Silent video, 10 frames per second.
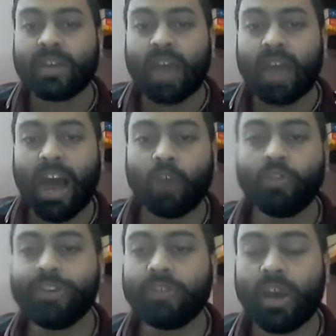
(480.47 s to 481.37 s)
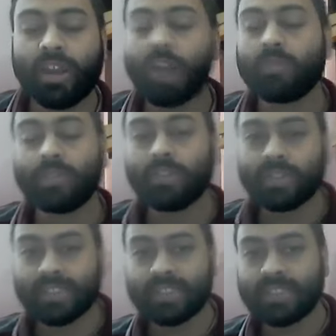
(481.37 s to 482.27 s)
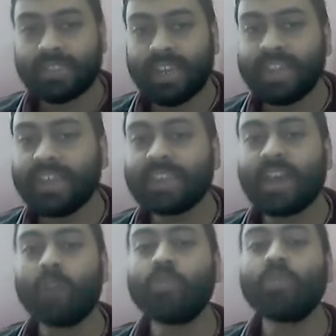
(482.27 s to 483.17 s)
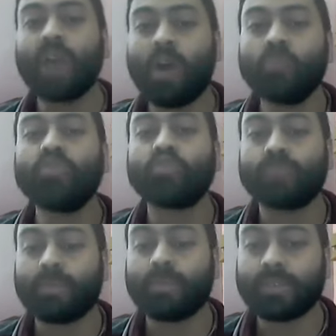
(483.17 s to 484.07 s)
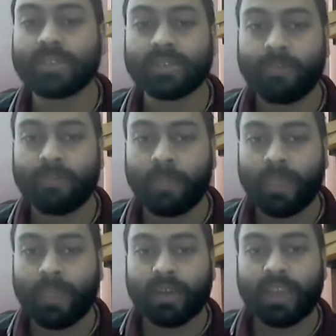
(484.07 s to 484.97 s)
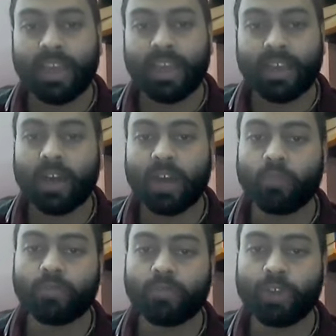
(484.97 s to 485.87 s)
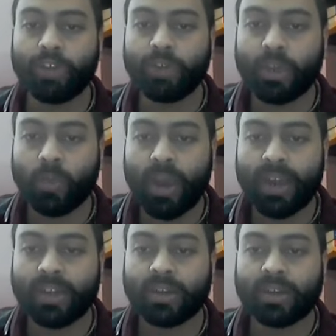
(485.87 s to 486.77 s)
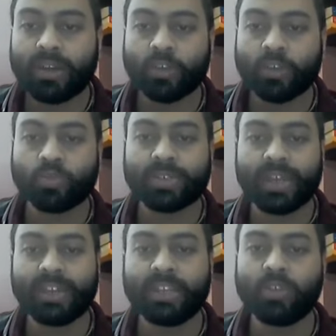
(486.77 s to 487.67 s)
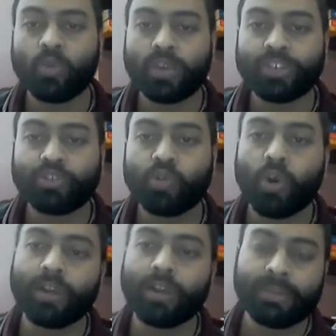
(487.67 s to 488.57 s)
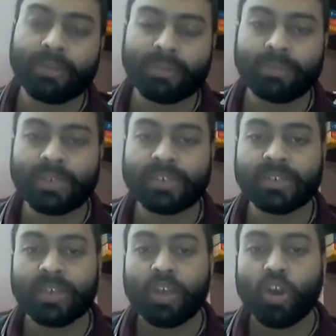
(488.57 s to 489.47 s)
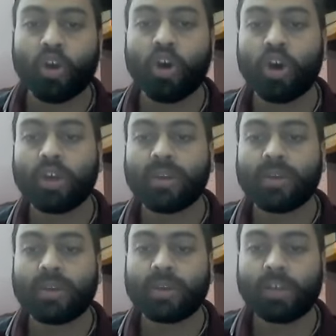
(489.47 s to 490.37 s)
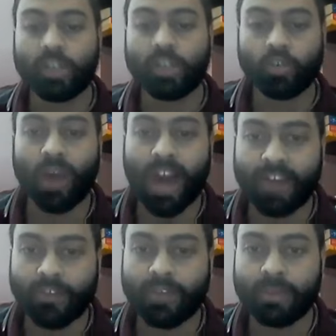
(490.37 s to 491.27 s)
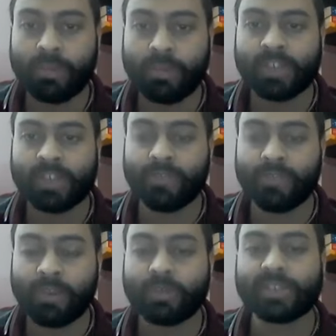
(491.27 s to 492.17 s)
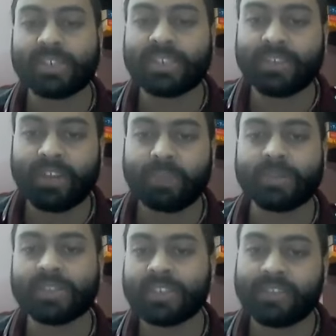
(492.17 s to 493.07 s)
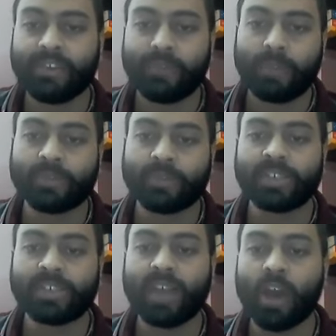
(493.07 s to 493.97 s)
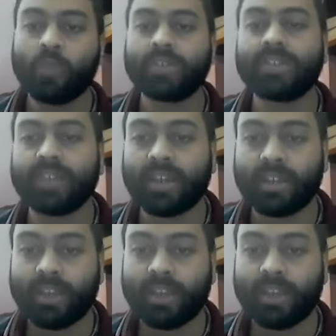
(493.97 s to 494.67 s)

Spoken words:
how would you now the second thing is, how to count those members? Like would you require to send the notice to all the members, or to half of the members, 50%, 70%, 75%? How is it done?